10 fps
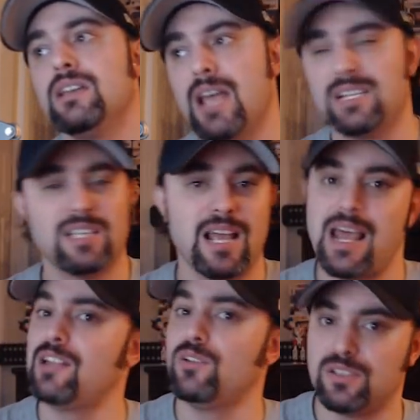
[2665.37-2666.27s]
Yesterday,
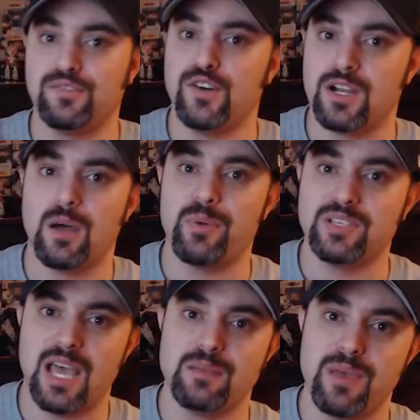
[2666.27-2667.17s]
that looked to fuck up
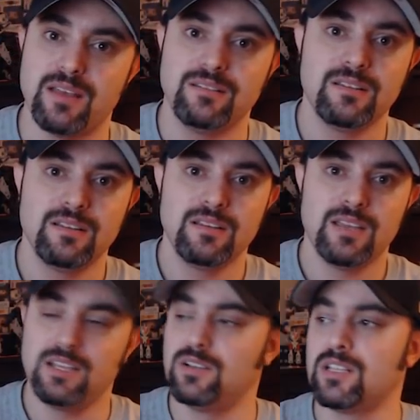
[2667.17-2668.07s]
his head, man.
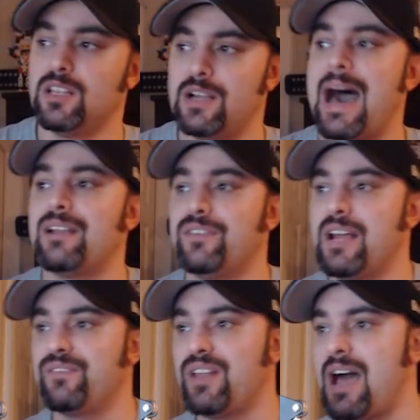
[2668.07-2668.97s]
He looked a little out of it
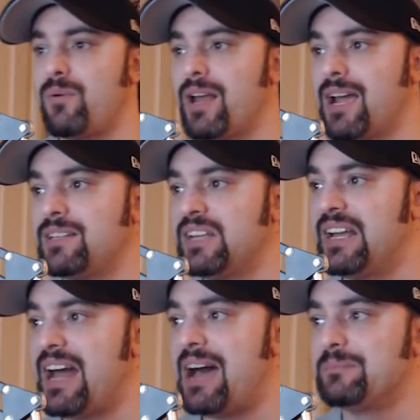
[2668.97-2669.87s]
after that one, I gotta tell
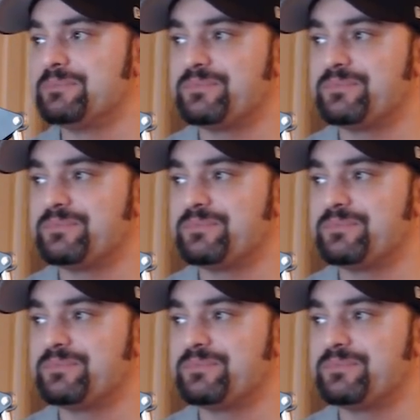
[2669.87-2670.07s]
you that.